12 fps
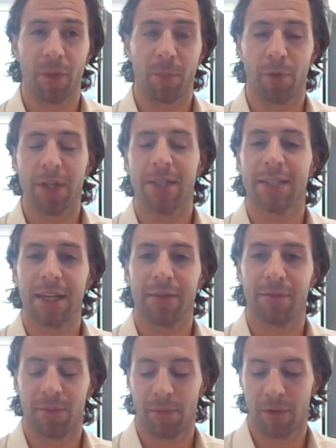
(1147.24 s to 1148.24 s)

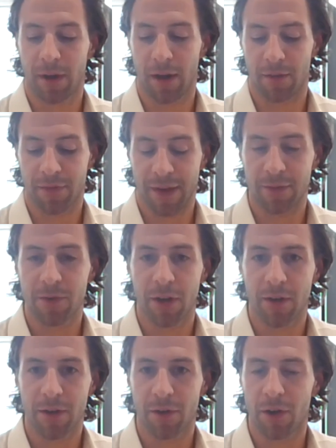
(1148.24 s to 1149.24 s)
pre-seed
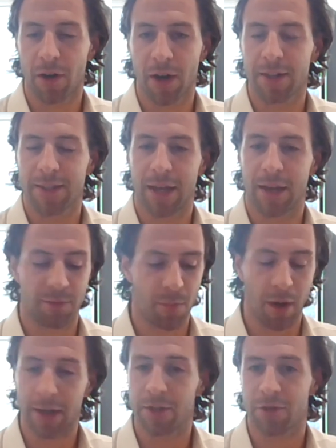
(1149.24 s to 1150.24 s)
founder, you're unlikely to have
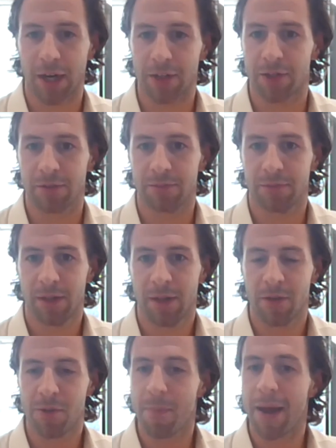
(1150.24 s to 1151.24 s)
market traction.
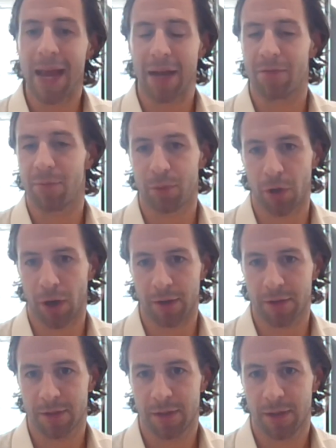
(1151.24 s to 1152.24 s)
You may have a
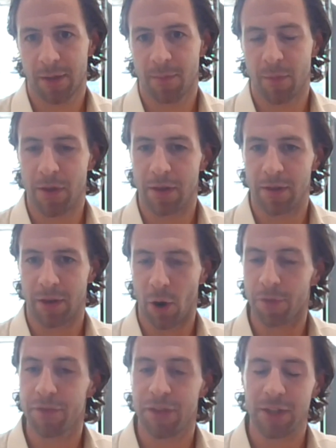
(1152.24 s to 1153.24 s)
product.
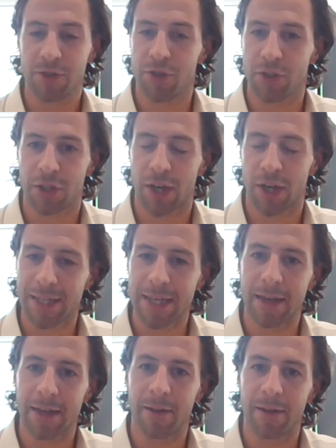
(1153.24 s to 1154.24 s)
Often it's just an
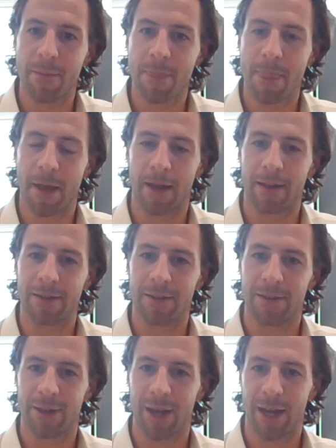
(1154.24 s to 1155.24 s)
idea
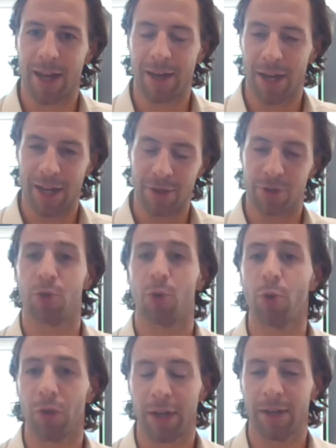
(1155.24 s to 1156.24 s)
and a
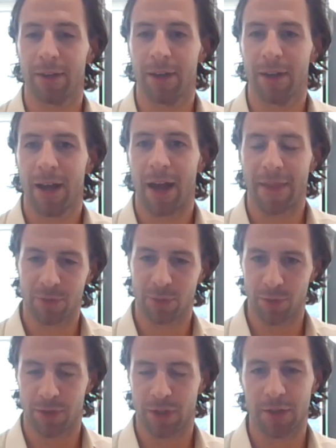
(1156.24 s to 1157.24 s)
story, and that's
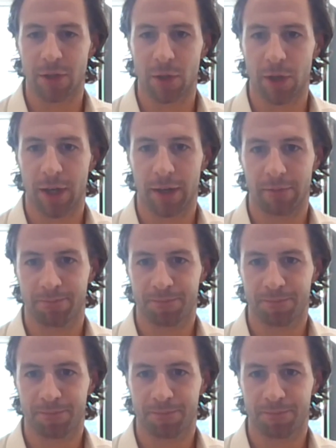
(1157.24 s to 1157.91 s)
what we'll start to look at.